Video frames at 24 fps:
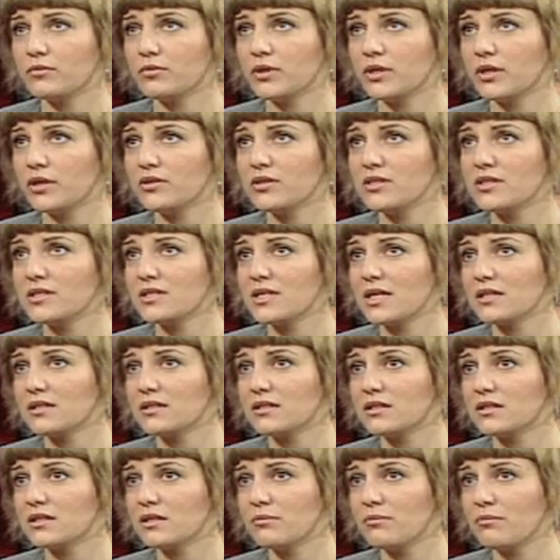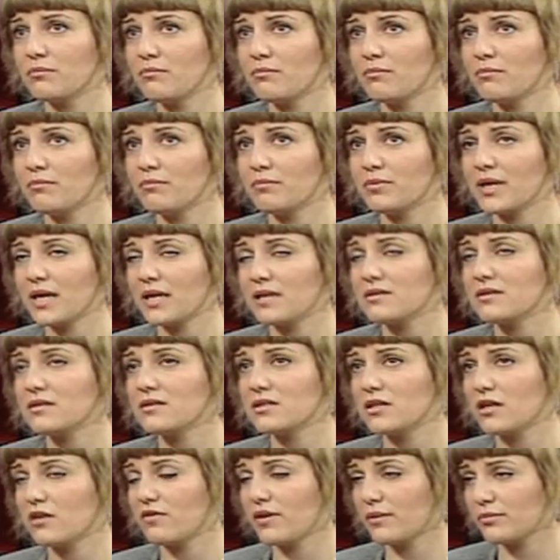We noticed that the
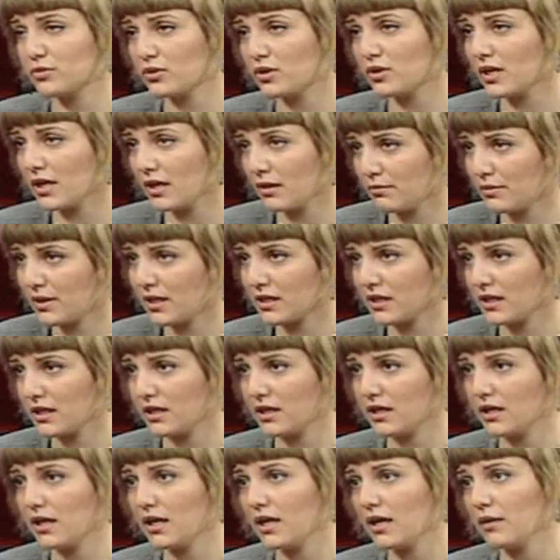cases of Abdullah al-Malki,